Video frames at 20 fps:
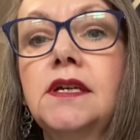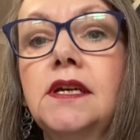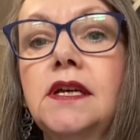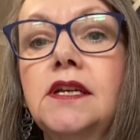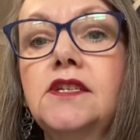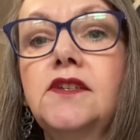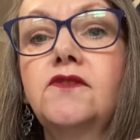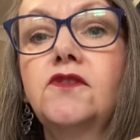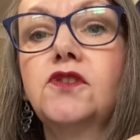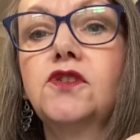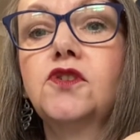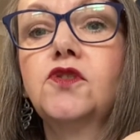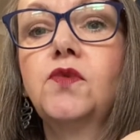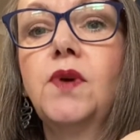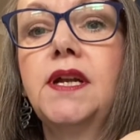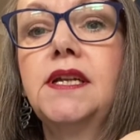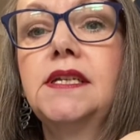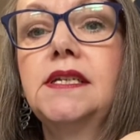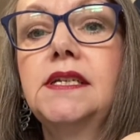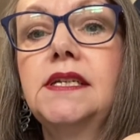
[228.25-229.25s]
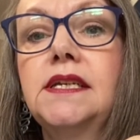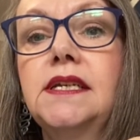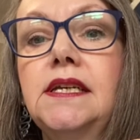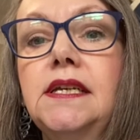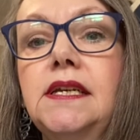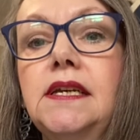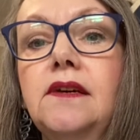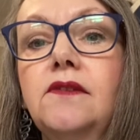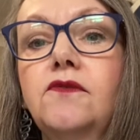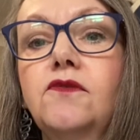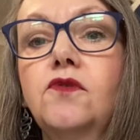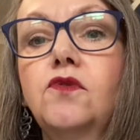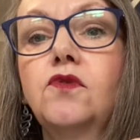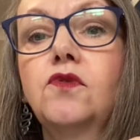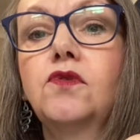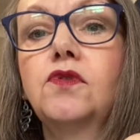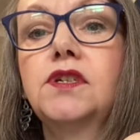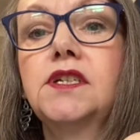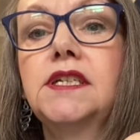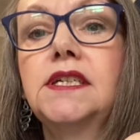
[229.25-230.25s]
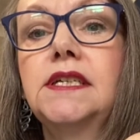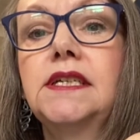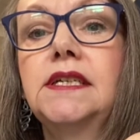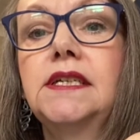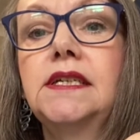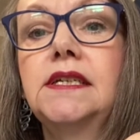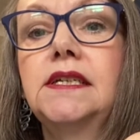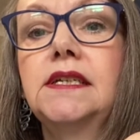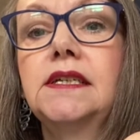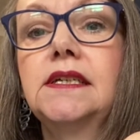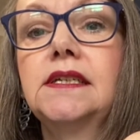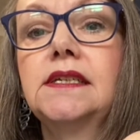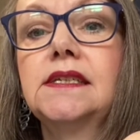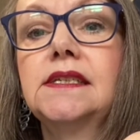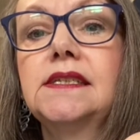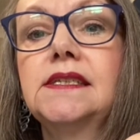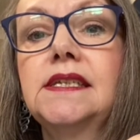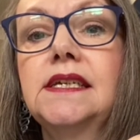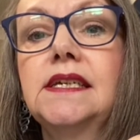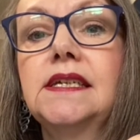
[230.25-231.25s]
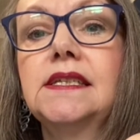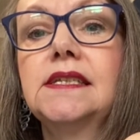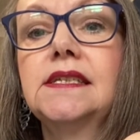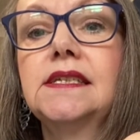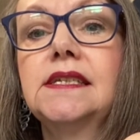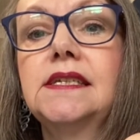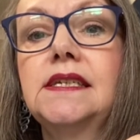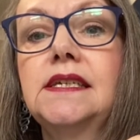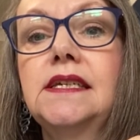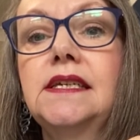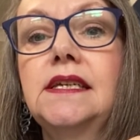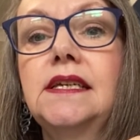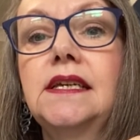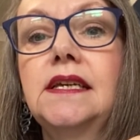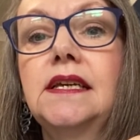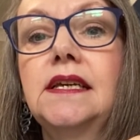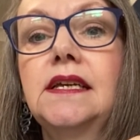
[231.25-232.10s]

So you've got a 20, a 40, 60,